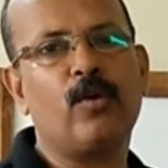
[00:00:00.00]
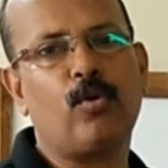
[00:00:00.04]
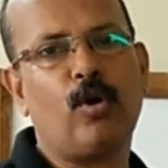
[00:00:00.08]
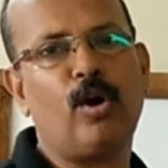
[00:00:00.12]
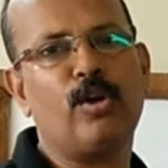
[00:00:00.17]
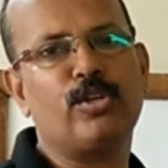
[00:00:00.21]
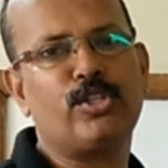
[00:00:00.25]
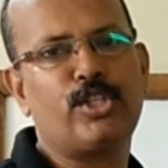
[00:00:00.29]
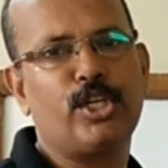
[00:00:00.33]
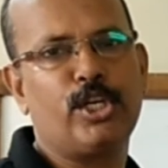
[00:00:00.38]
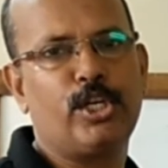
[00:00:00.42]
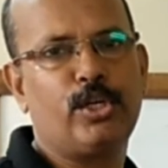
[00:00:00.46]

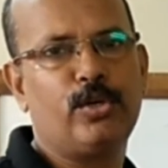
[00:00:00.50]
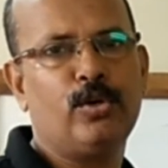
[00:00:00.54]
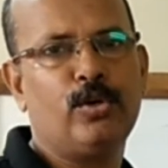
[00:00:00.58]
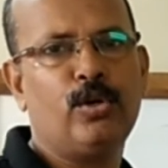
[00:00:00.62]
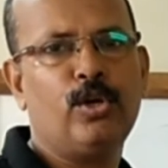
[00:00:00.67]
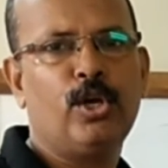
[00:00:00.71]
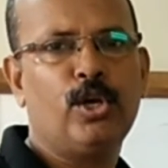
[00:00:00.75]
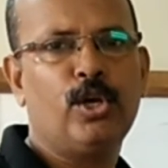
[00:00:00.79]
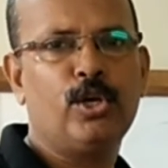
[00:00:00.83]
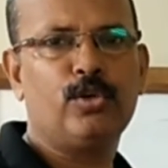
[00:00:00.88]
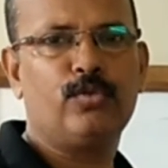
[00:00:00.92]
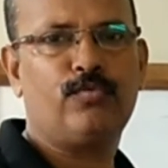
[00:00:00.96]

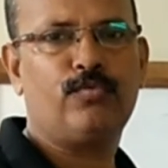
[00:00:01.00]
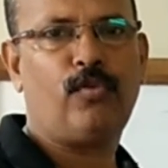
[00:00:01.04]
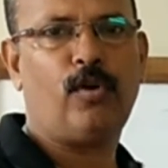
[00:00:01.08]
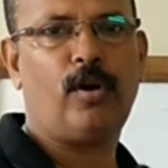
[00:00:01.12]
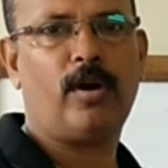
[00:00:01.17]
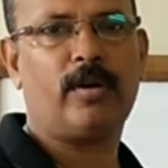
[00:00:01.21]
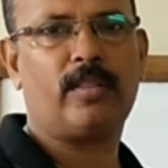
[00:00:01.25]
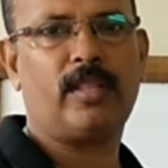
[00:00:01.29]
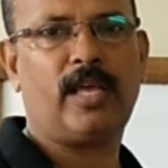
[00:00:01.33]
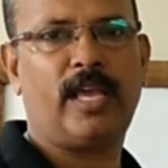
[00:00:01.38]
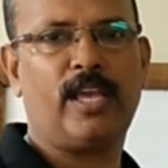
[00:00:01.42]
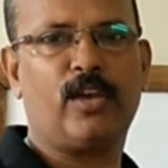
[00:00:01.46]
continue
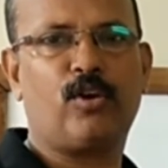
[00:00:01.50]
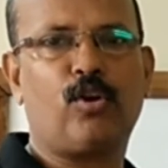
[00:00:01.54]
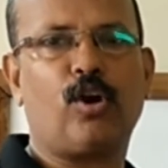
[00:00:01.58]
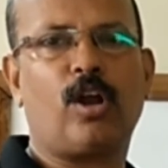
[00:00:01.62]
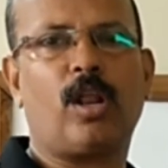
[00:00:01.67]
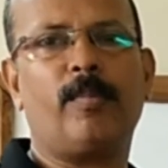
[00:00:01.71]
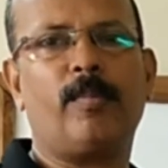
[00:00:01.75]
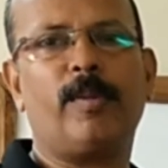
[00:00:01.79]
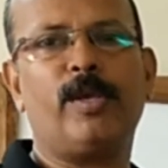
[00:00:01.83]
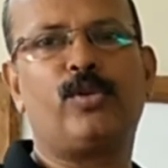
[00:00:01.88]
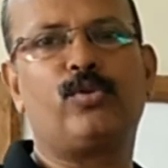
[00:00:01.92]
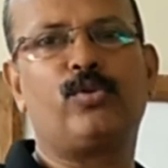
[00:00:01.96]
for the
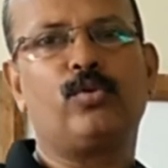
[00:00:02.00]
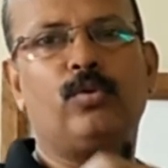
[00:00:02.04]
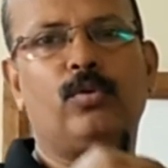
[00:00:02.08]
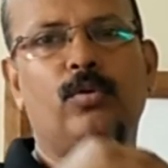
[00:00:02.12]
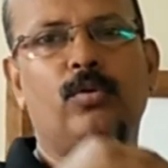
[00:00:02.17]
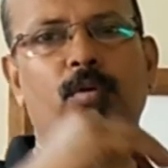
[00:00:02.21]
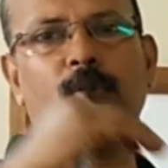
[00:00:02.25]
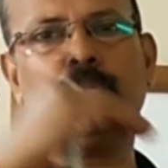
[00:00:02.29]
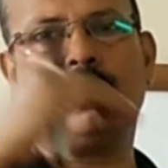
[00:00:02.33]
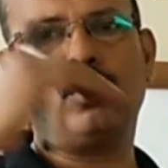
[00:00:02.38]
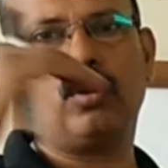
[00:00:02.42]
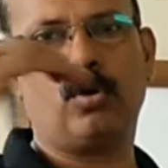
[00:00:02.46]
economy
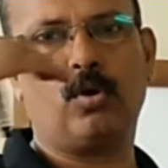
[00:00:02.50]
to